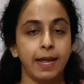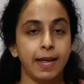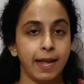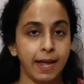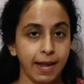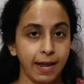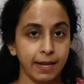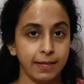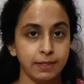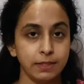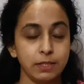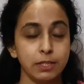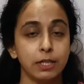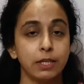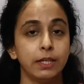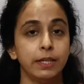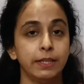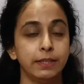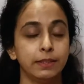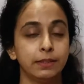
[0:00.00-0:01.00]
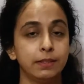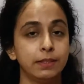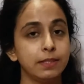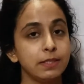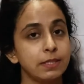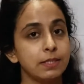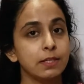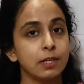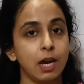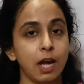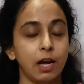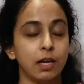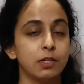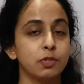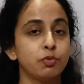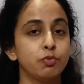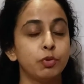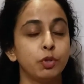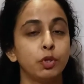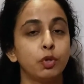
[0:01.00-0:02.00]
and in this
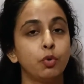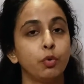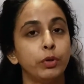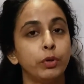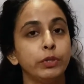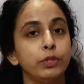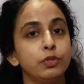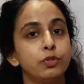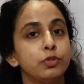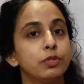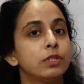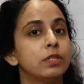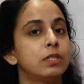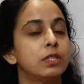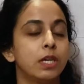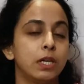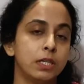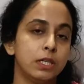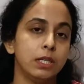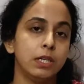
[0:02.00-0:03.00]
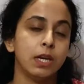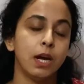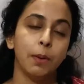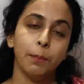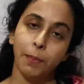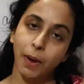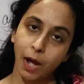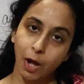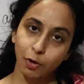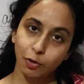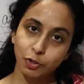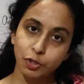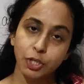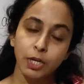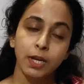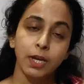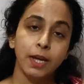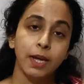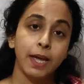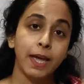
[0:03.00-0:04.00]
class we're going to study about
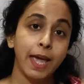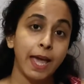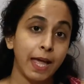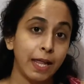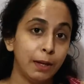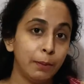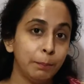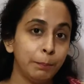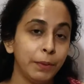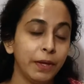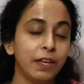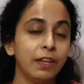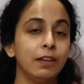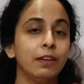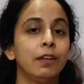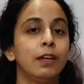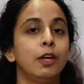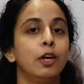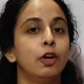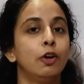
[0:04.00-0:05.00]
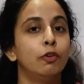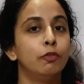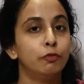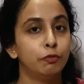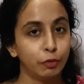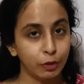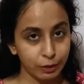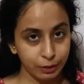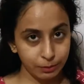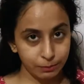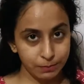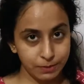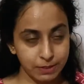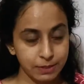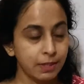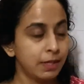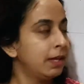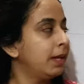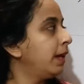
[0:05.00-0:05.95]
helping verbs.